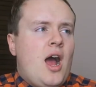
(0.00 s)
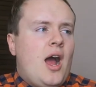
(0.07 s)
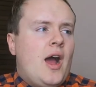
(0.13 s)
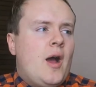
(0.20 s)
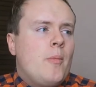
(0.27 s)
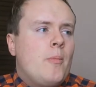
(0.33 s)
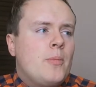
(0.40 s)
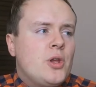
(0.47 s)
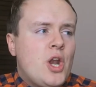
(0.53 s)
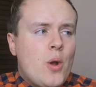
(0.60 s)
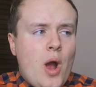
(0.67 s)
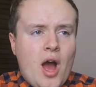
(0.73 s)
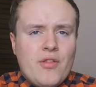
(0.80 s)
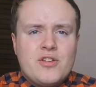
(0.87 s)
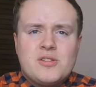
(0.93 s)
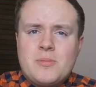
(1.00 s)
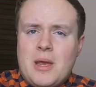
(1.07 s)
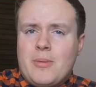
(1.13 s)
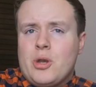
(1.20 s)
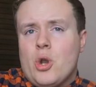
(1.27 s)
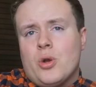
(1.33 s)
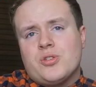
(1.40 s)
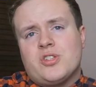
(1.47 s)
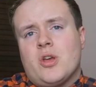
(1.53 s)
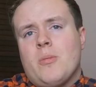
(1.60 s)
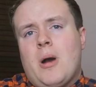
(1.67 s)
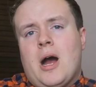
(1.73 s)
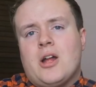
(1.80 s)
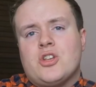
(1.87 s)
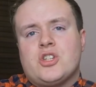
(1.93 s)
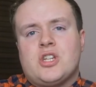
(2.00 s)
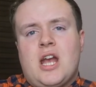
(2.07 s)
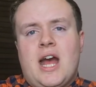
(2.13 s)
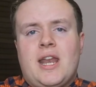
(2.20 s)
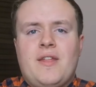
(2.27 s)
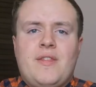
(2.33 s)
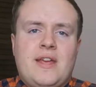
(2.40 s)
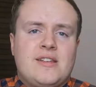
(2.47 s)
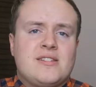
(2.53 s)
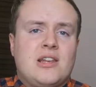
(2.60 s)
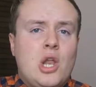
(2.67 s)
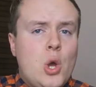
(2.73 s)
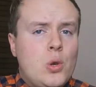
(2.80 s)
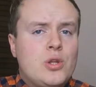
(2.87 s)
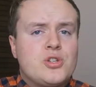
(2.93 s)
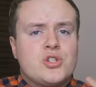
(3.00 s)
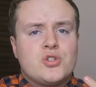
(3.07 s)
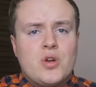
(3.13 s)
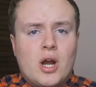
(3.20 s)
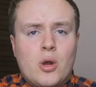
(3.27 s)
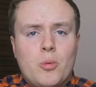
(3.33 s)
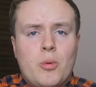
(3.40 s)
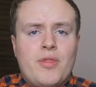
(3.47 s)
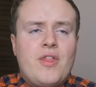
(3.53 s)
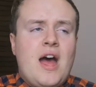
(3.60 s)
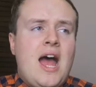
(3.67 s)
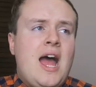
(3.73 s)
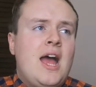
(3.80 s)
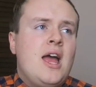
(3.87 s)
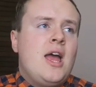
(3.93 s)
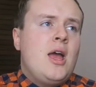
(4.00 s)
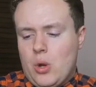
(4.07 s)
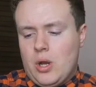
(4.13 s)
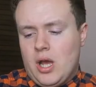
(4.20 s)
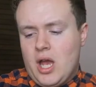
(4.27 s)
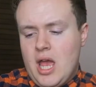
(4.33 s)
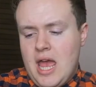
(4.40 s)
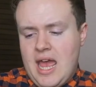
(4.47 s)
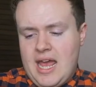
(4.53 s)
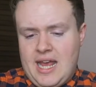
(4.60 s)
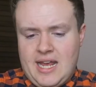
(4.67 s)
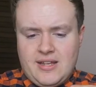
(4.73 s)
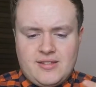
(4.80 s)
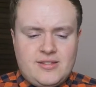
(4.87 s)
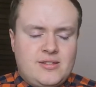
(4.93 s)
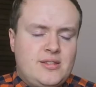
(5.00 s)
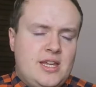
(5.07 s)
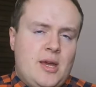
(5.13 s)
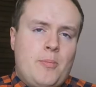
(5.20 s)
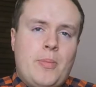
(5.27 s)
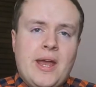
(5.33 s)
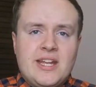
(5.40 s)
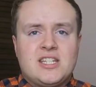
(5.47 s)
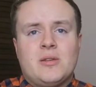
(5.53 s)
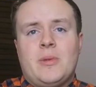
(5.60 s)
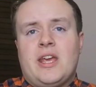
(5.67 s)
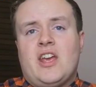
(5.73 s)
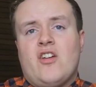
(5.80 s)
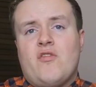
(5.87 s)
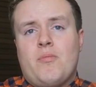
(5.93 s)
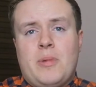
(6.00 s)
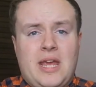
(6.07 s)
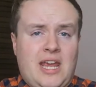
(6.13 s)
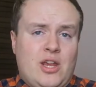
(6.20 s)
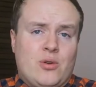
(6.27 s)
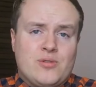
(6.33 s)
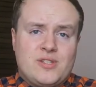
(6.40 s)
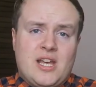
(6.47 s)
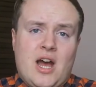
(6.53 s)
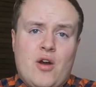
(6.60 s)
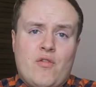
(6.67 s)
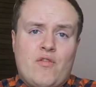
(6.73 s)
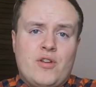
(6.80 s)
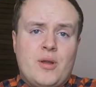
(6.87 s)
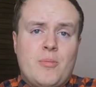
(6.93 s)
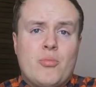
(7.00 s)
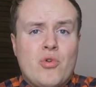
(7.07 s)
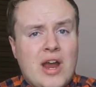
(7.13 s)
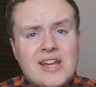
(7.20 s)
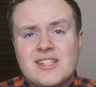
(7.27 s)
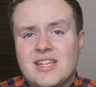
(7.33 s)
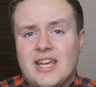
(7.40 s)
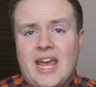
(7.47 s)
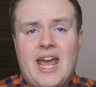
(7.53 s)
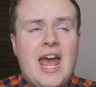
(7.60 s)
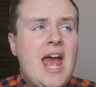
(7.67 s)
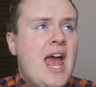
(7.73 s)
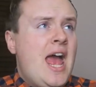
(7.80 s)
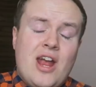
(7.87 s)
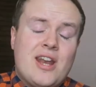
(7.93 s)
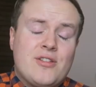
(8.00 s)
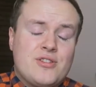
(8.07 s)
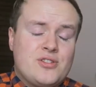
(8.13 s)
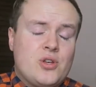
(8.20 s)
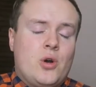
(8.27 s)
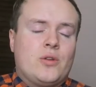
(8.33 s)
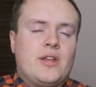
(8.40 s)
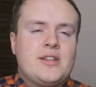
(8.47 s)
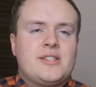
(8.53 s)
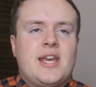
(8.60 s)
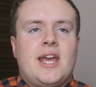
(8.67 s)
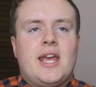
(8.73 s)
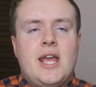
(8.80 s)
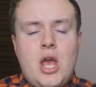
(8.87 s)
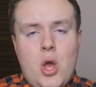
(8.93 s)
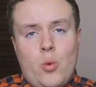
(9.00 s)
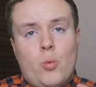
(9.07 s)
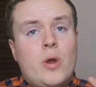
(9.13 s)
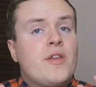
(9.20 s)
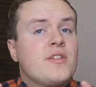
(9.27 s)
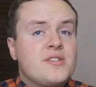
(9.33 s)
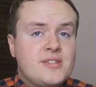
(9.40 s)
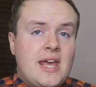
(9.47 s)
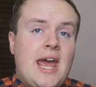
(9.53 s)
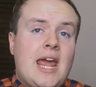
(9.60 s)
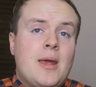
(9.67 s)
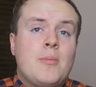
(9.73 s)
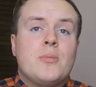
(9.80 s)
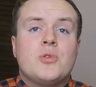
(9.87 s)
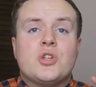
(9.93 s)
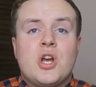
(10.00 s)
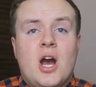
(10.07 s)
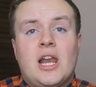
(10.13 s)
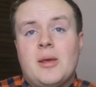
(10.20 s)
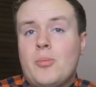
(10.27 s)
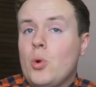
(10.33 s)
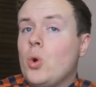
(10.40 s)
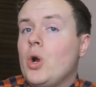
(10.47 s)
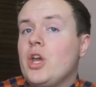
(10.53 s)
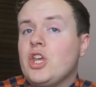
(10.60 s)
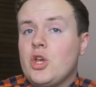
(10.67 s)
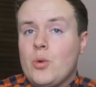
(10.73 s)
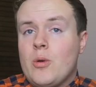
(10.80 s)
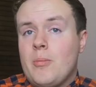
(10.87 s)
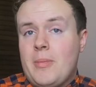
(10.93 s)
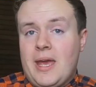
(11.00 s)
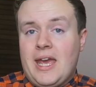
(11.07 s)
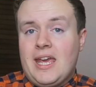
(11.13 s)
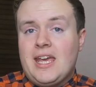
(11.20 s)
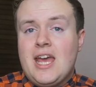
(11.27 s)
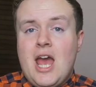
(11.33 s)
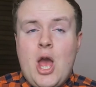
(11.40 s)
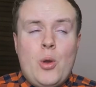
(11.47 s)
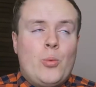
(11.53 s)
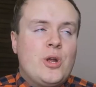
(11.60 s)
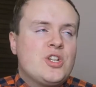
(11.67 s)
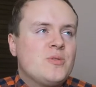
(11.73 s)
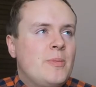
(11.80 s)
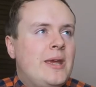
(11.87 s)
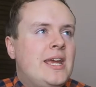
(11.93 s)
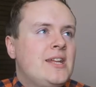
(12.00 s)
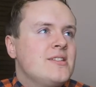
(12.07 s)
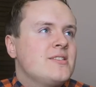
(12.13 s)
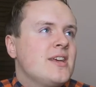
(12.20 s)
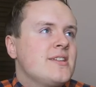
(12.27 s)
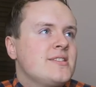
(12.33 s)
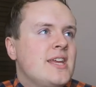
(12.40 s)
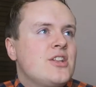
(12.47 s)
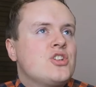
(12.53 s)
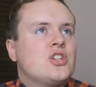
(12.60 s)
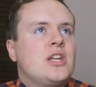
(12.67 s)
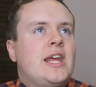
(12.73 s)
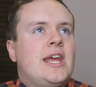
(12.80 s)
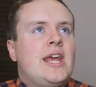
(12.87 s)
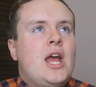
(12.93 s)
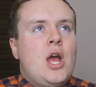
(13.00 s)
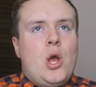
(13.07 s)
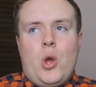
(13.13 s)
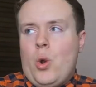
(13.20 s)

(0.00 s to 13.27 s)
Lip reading: You know, others maybe not so much, and in this, Lola struggled with that. Lola is the epitome of being yourself and embracing it. At the very end of the song, they say, we're the same, Charlie boy, you and me, which means that essentially,